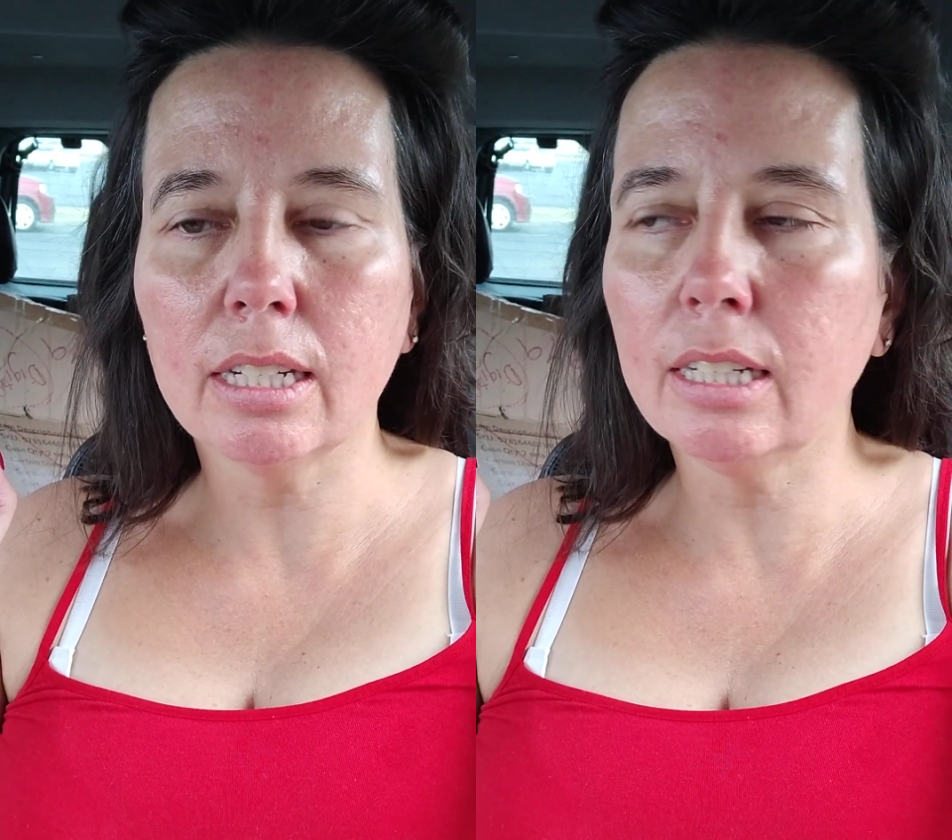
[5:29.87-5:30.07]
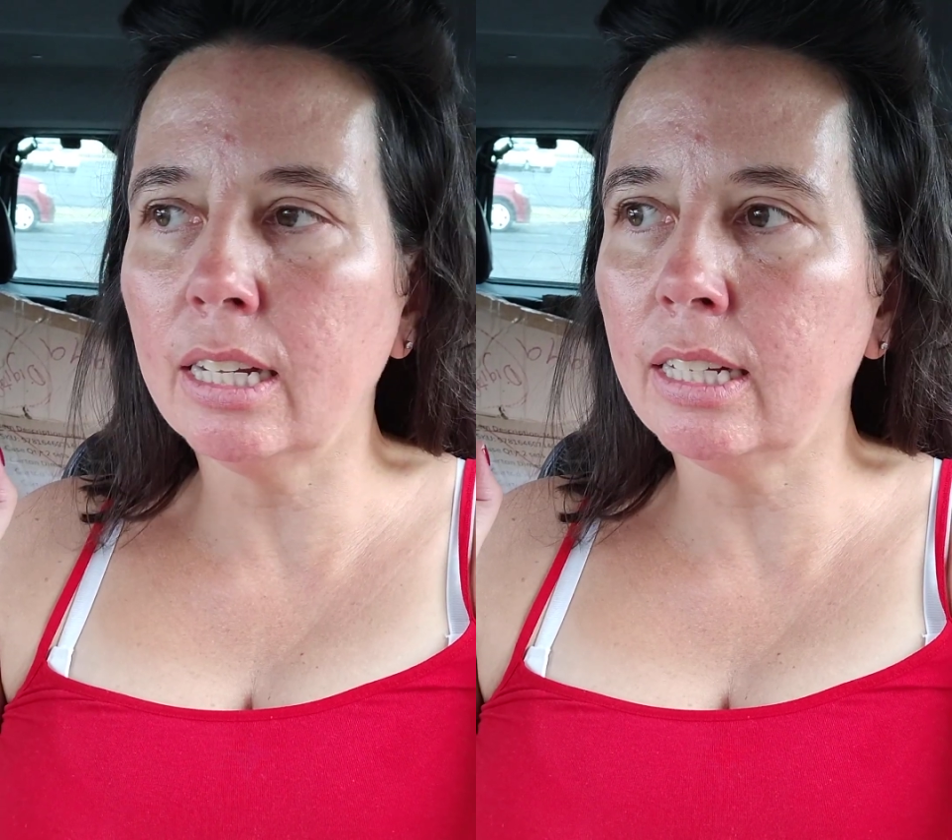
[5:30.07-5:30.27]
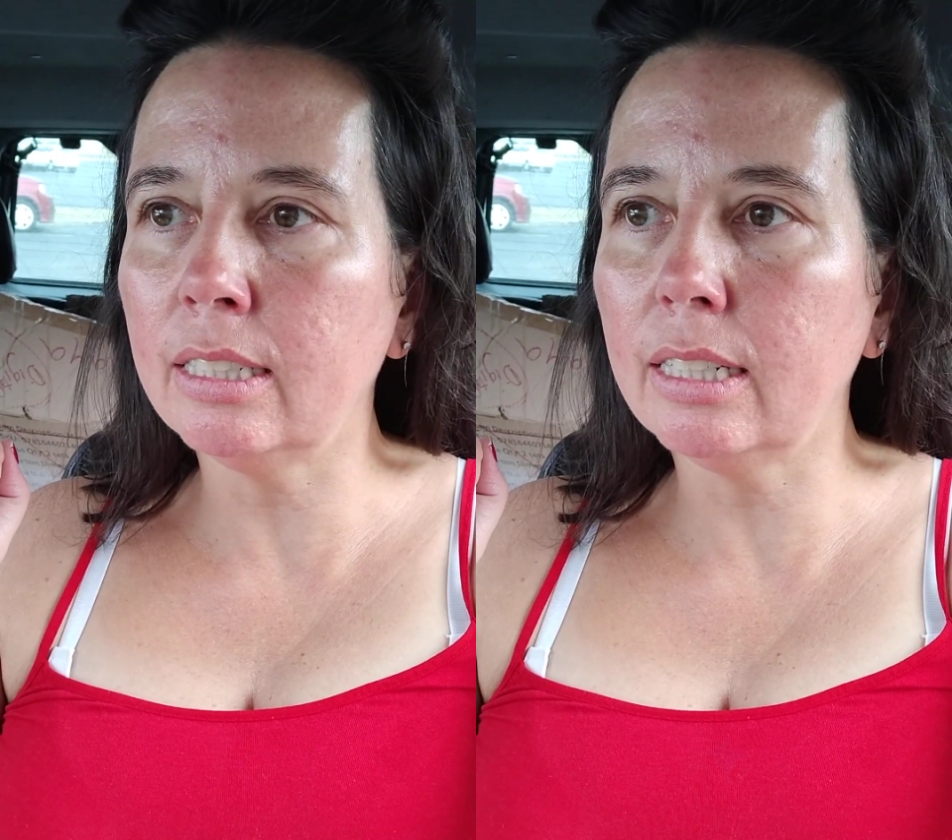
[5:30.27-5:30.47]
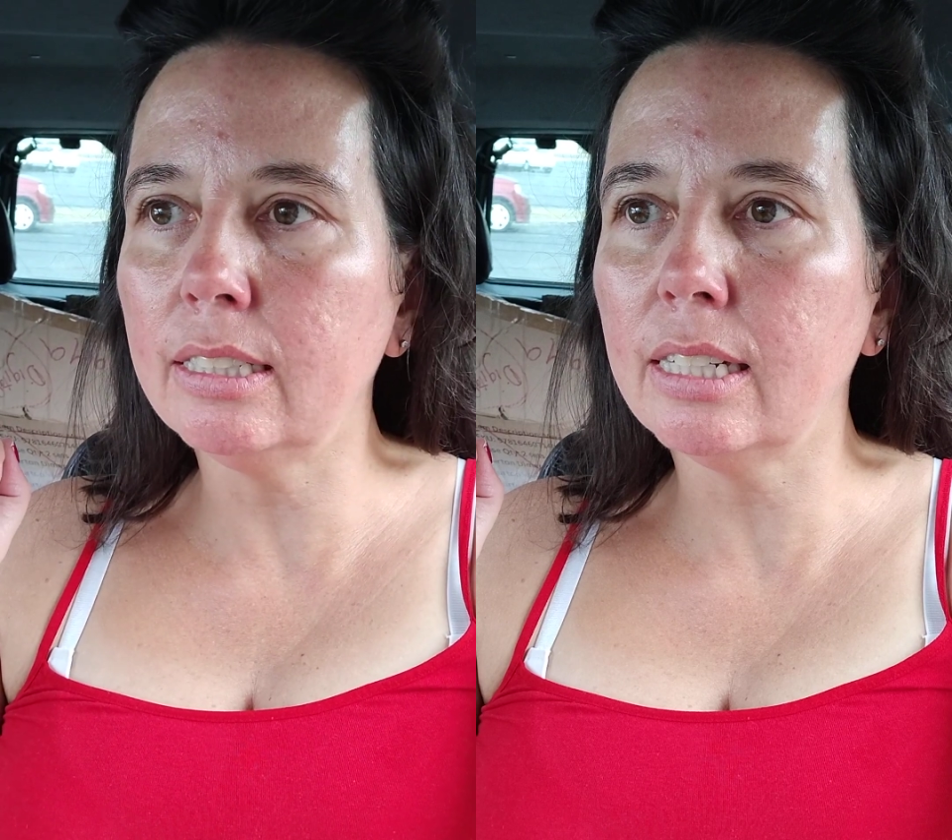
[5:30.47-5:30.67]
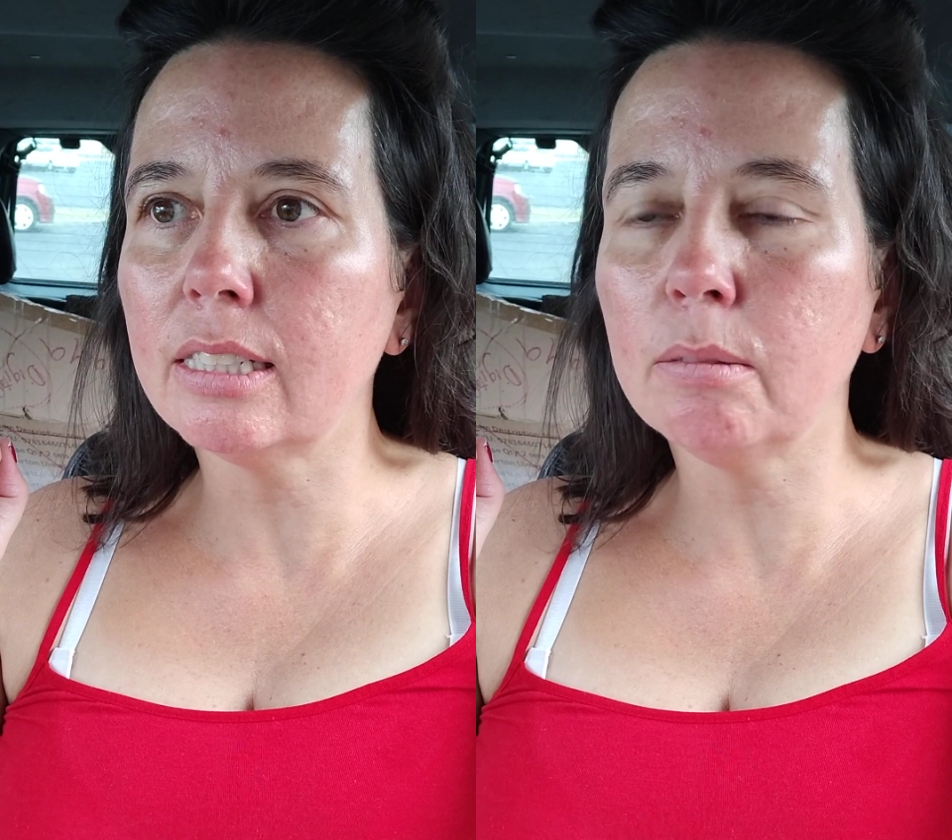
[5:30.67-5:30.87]
and
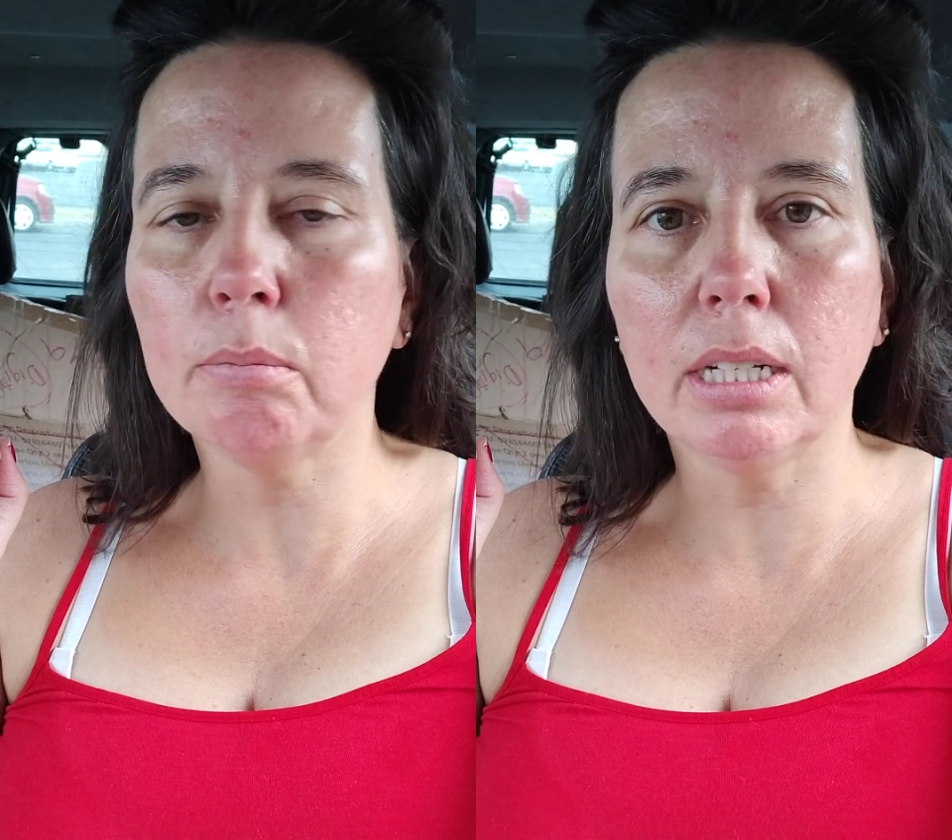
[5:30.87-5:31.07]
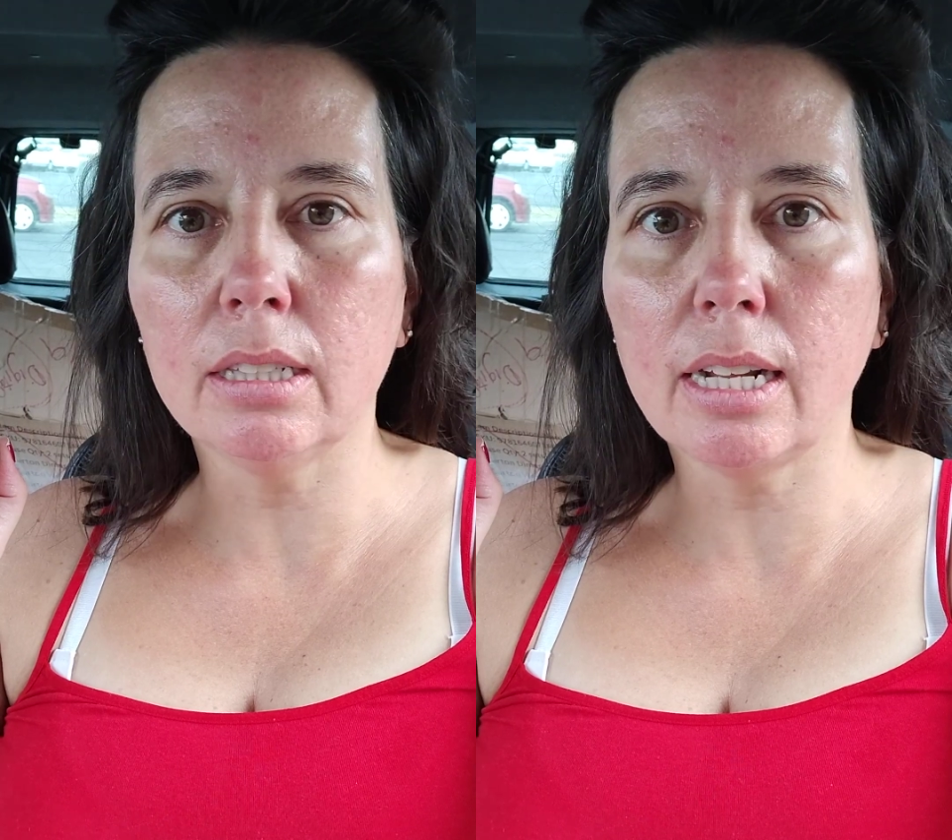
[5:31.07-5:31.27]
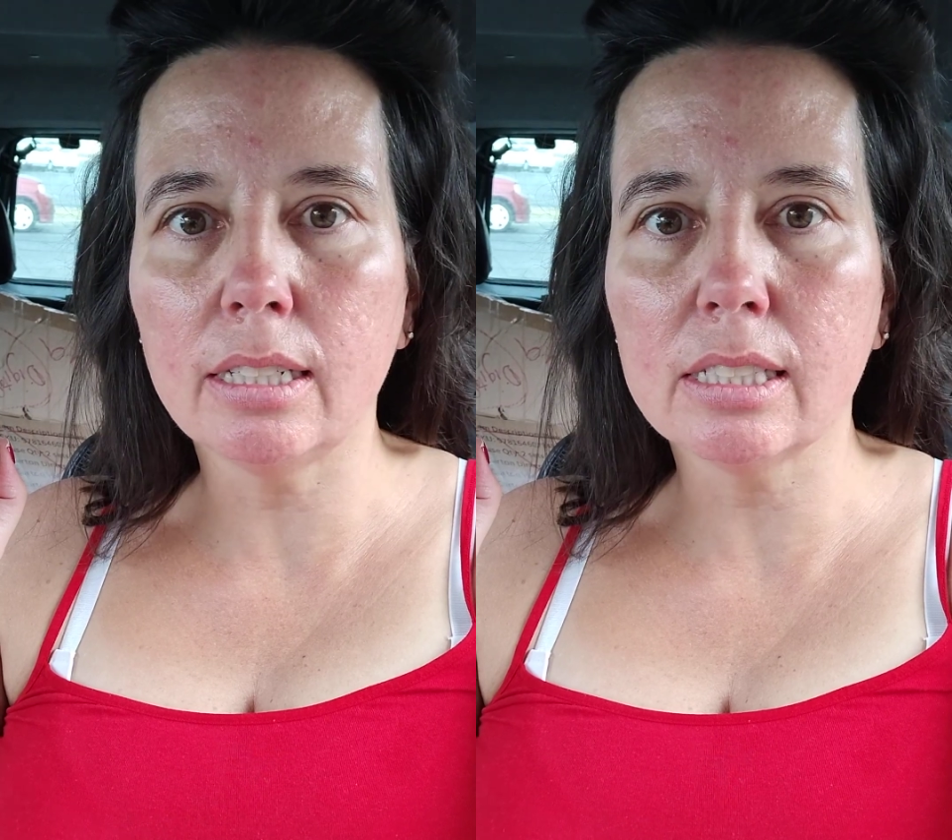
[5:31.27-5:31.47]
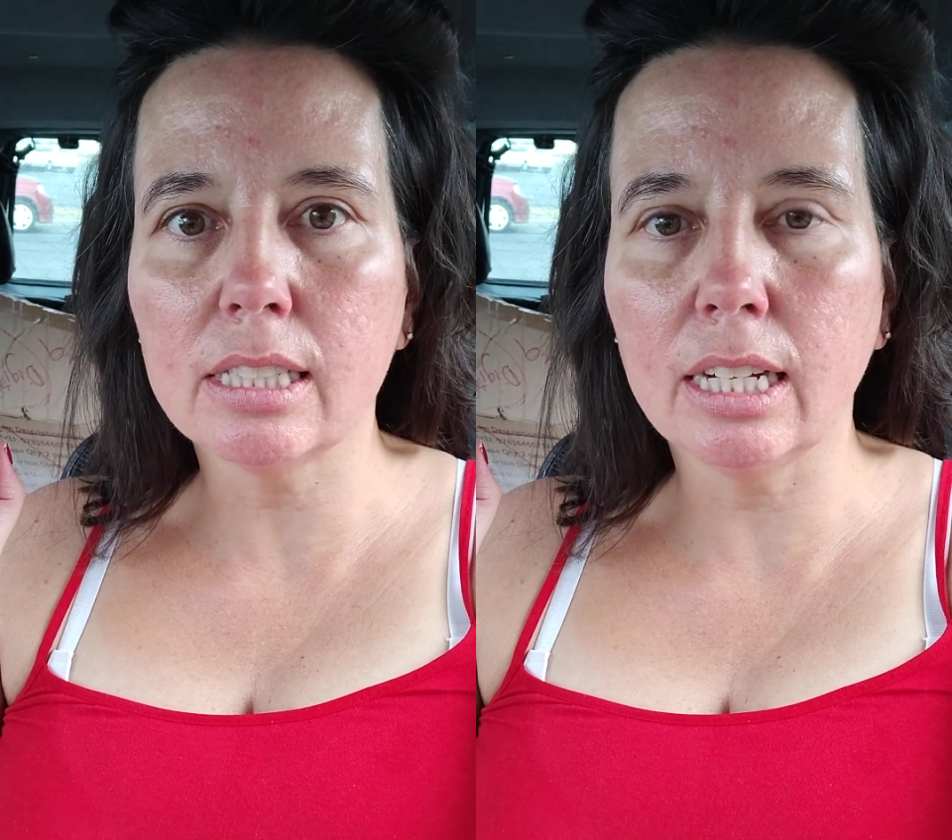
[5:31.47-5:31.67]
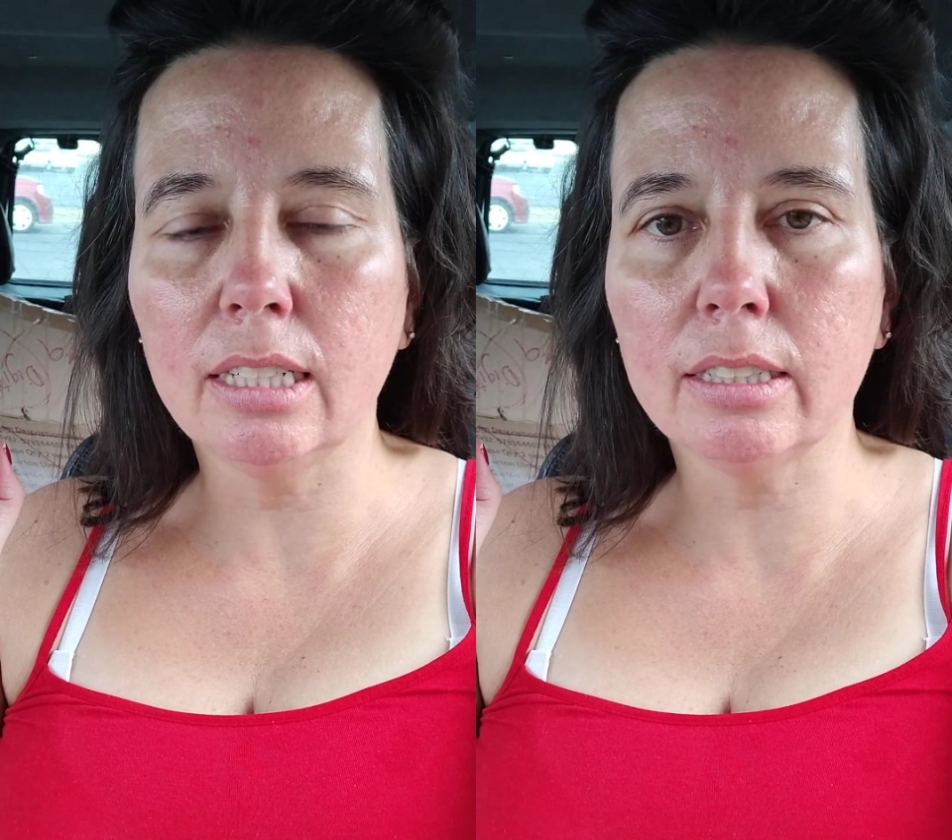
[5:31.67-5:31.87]
it doesn't mean that it's
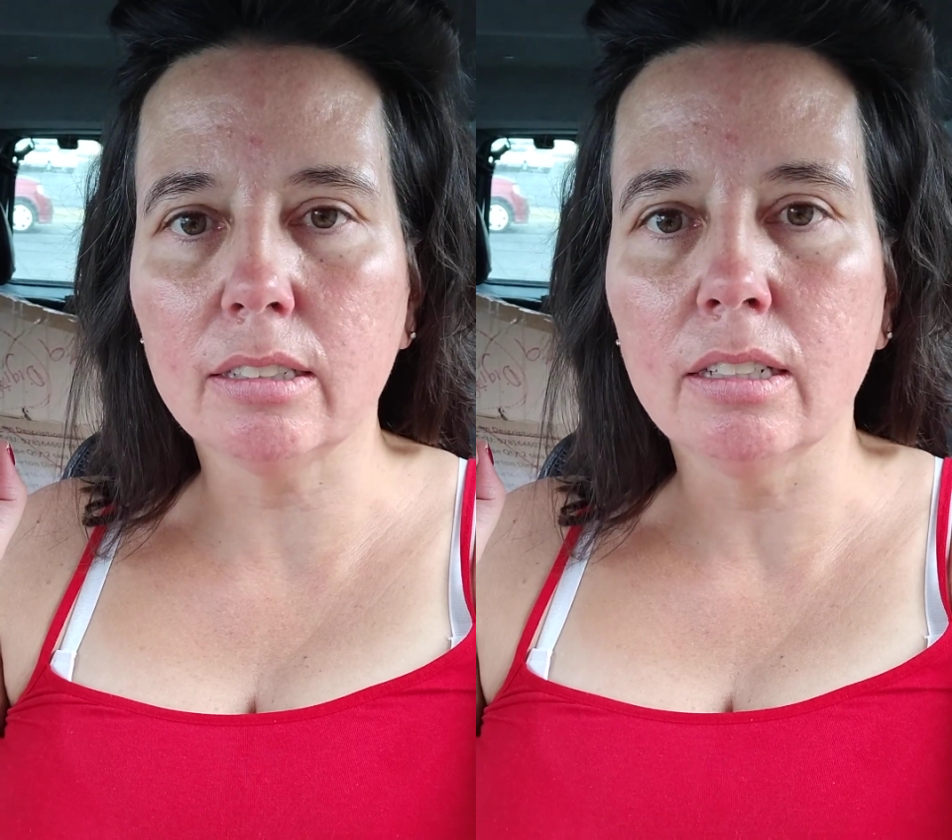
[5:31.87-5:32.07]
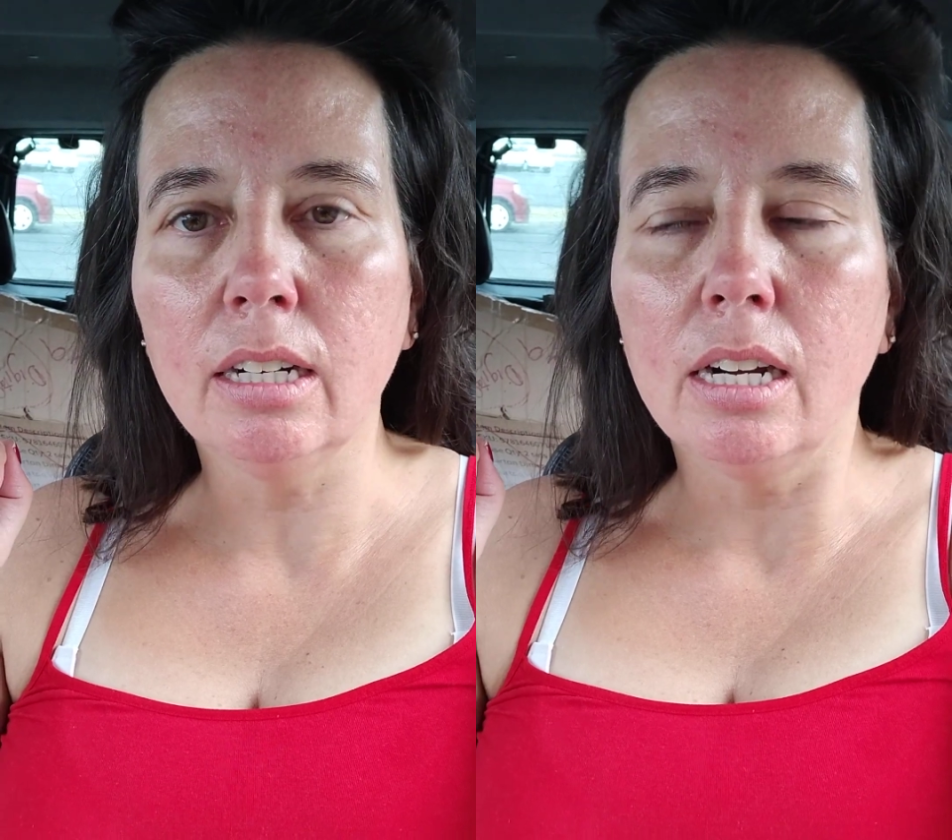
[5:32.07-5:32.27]
slander.